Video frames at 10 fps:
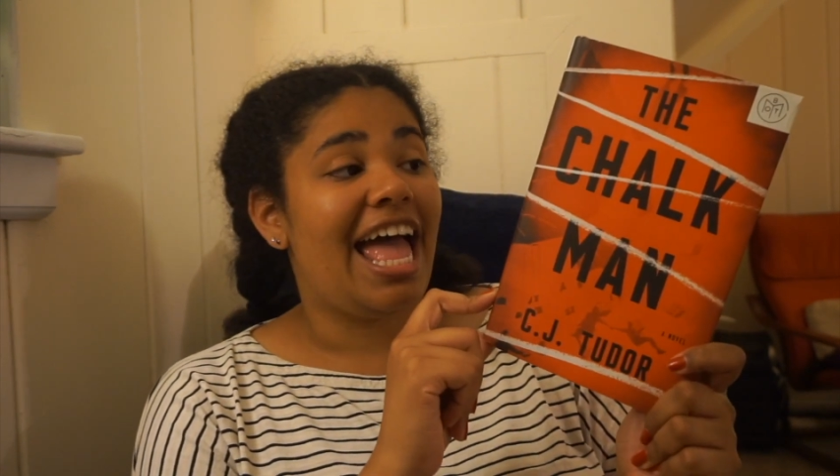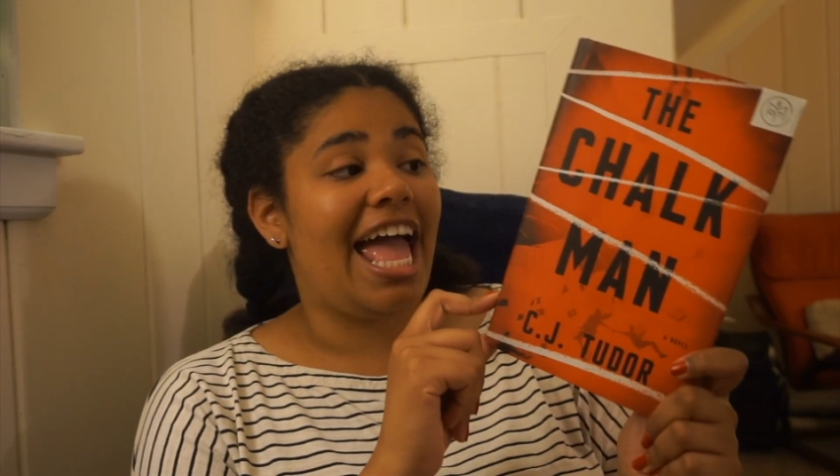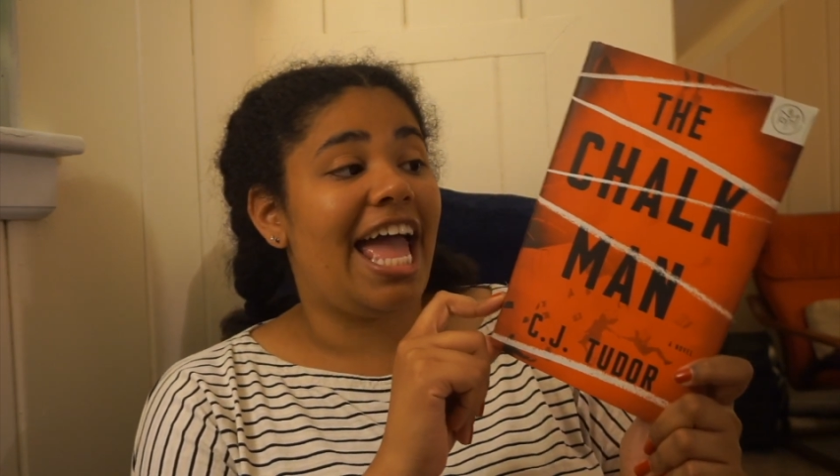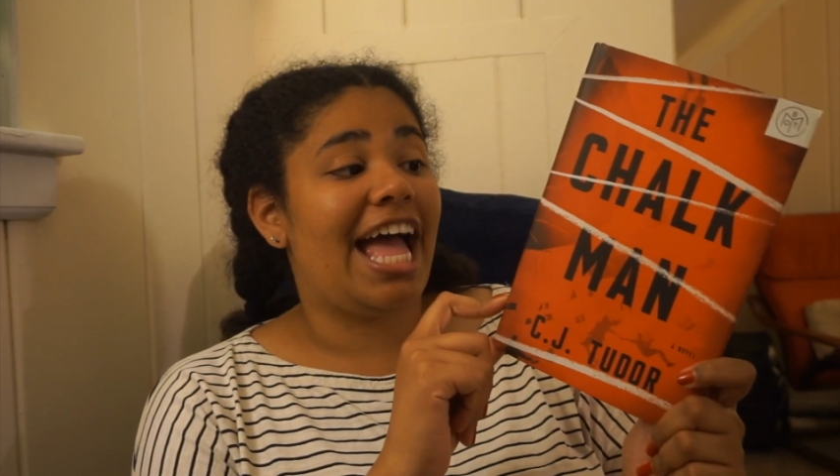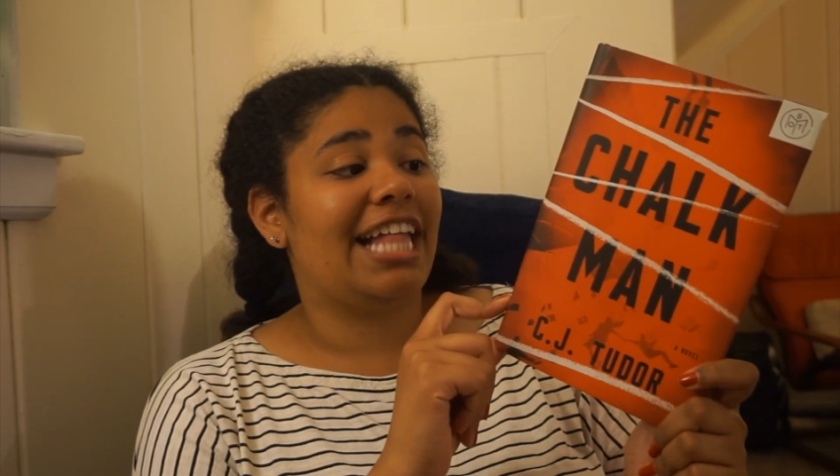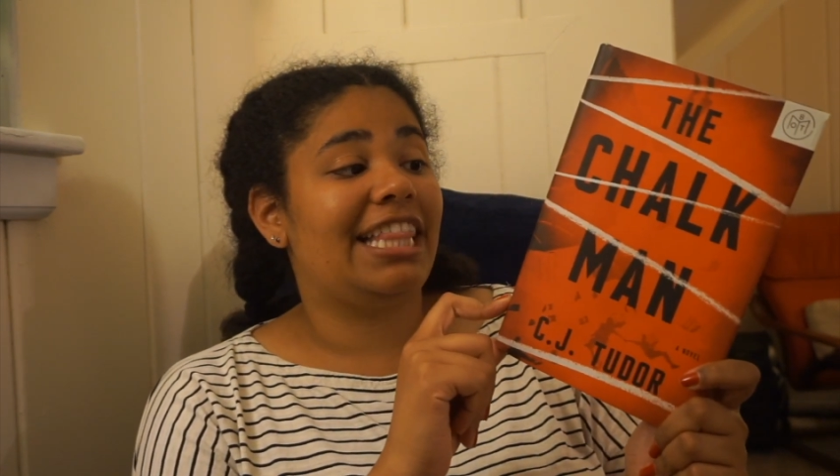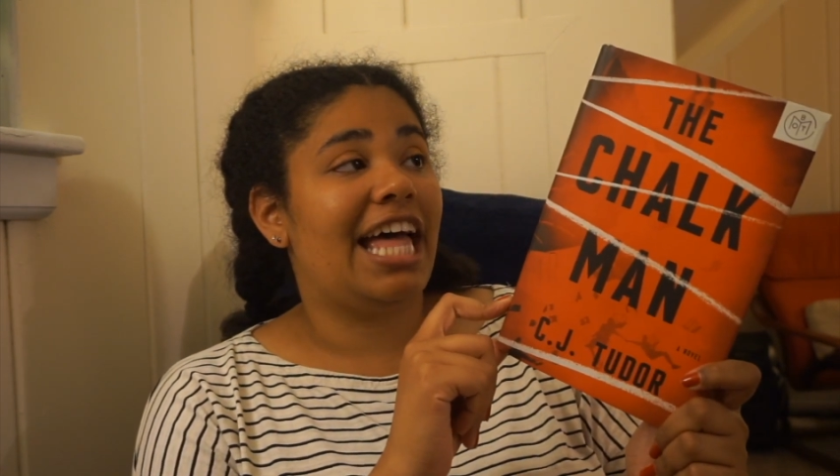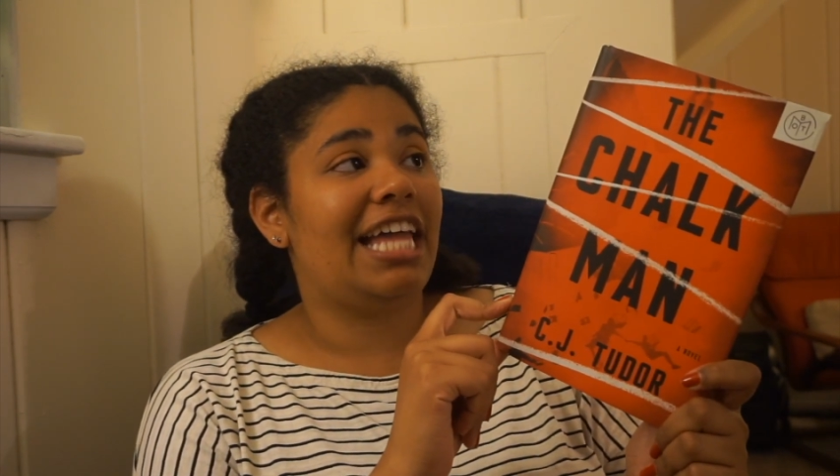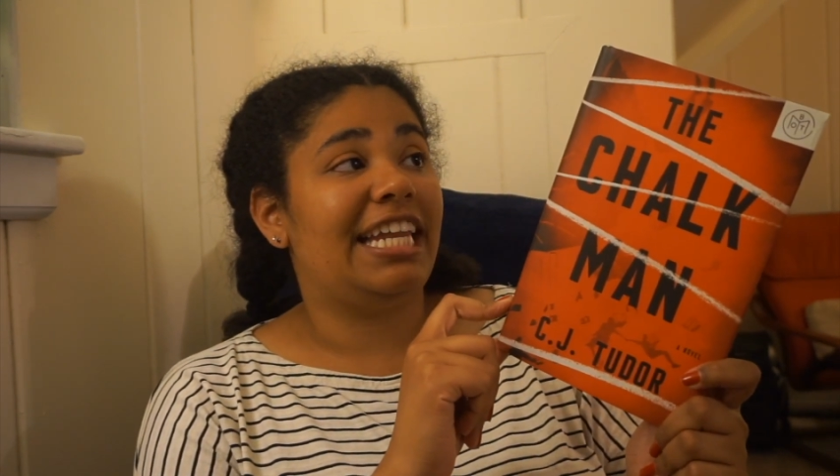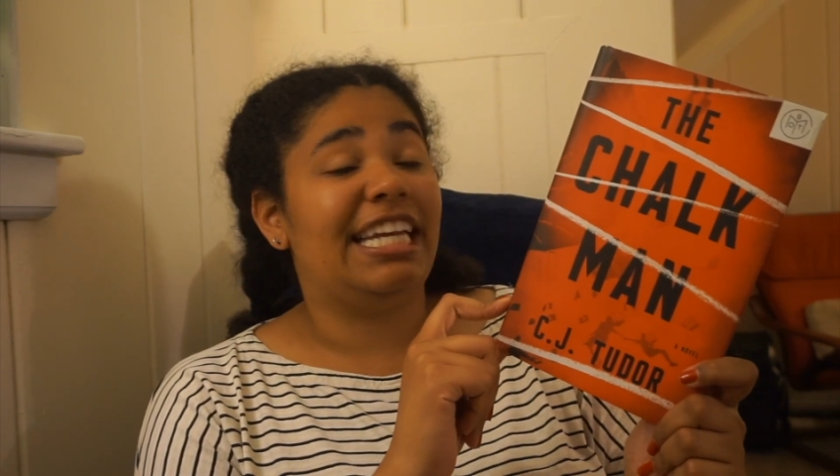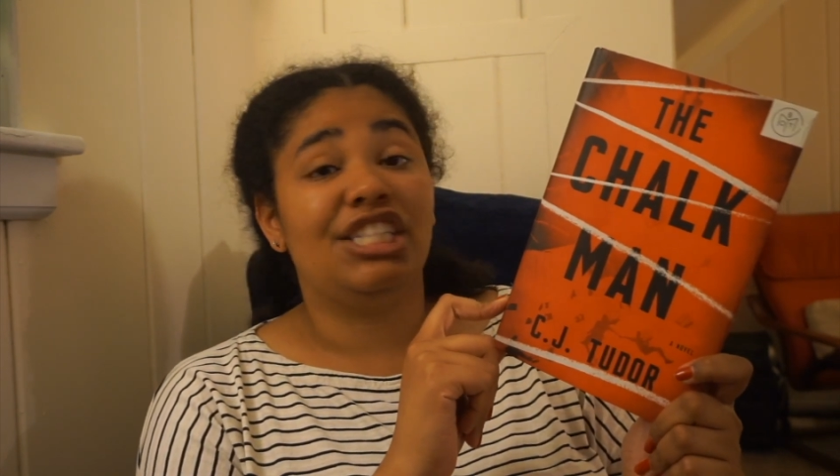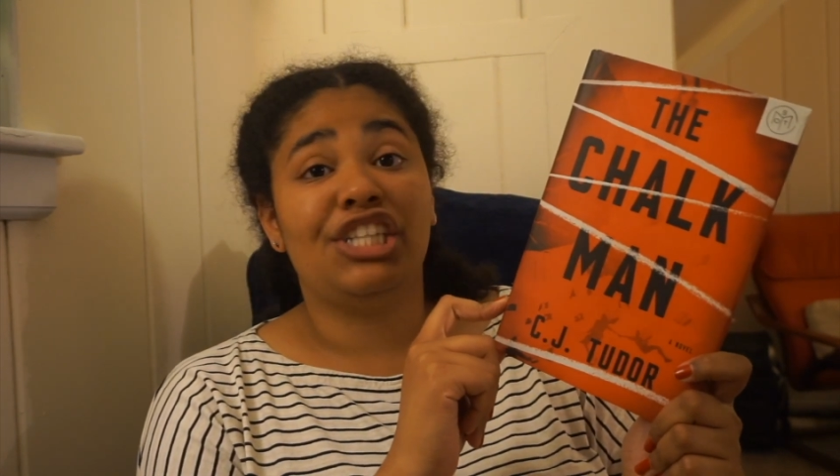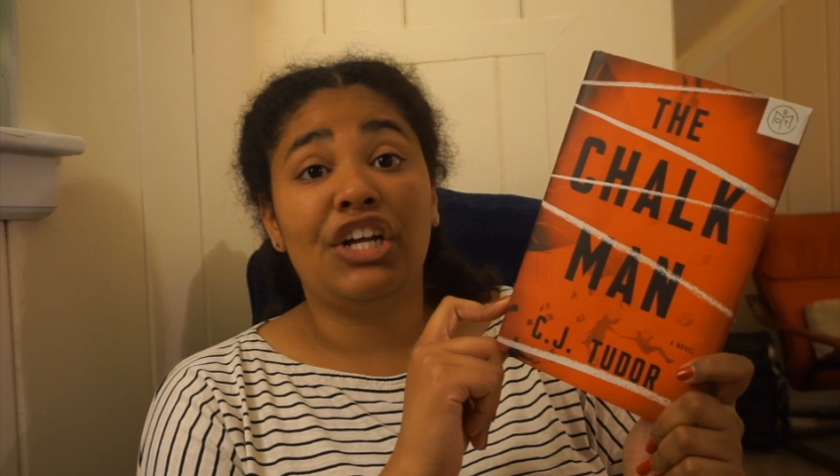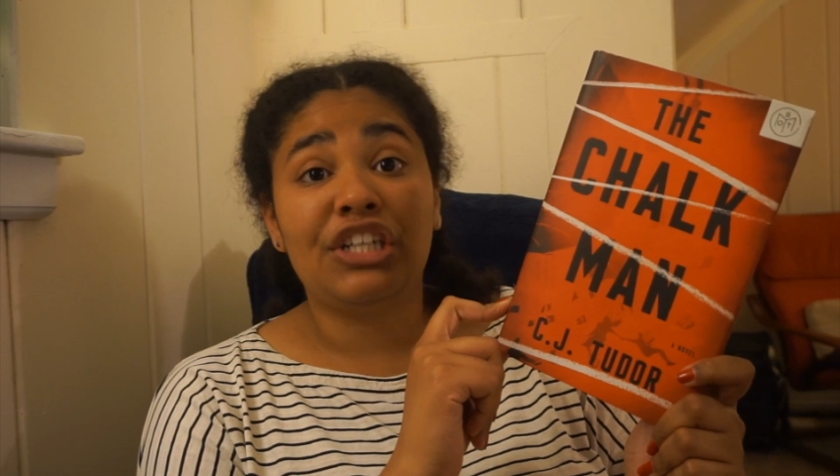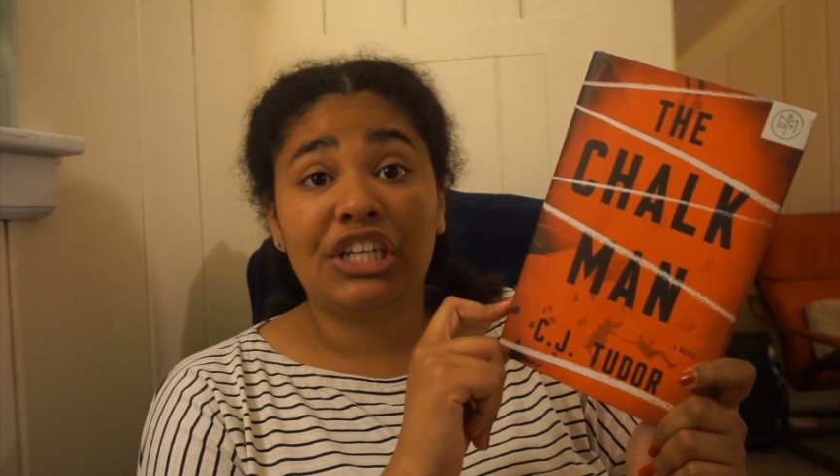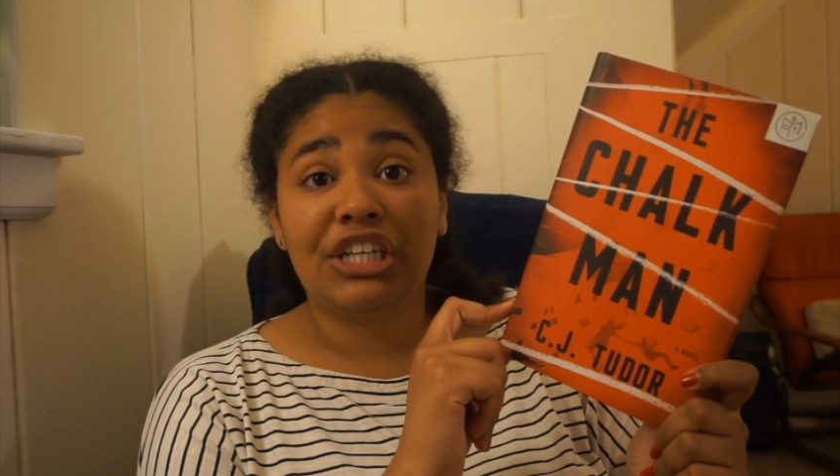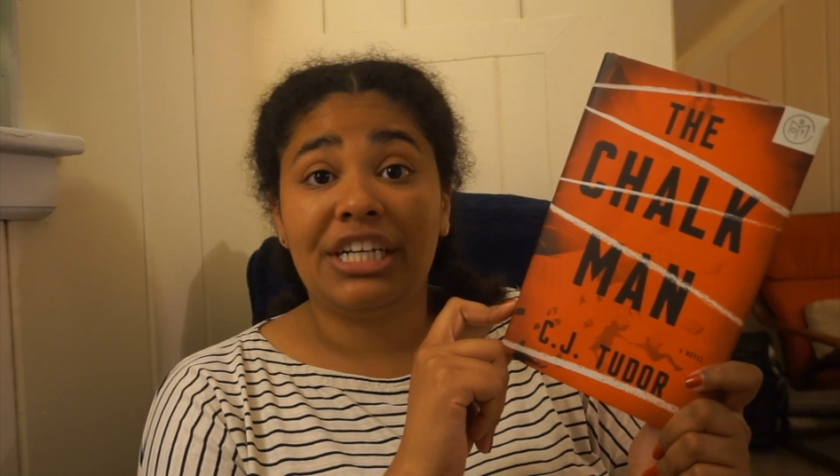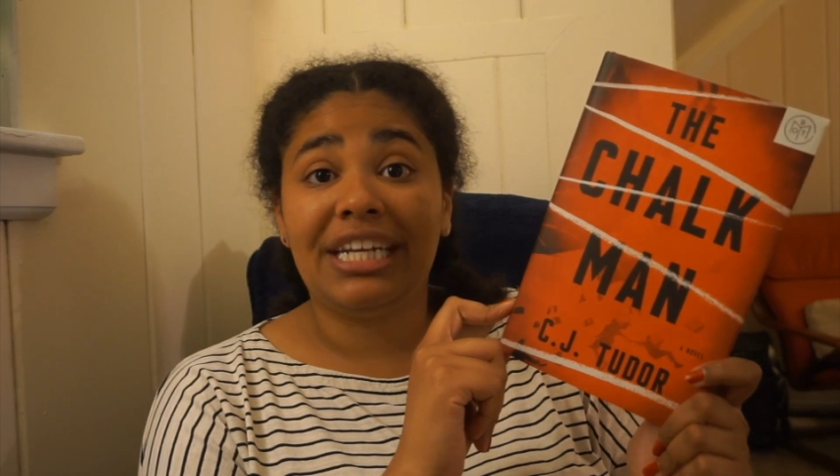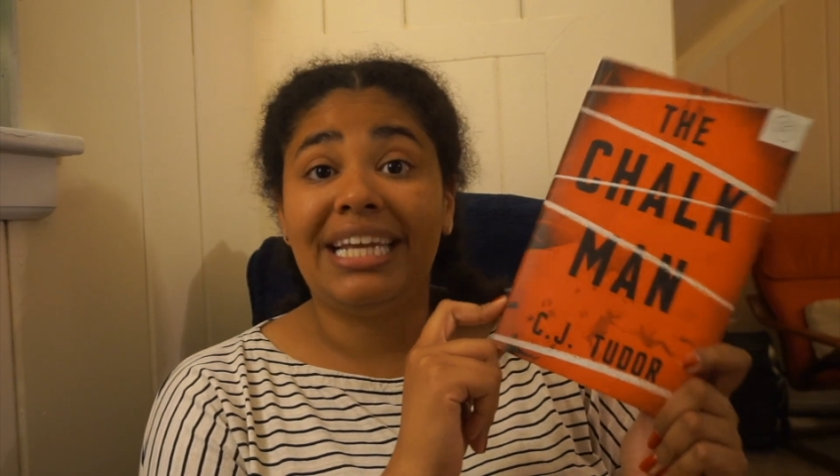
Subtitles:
And then in adulthood,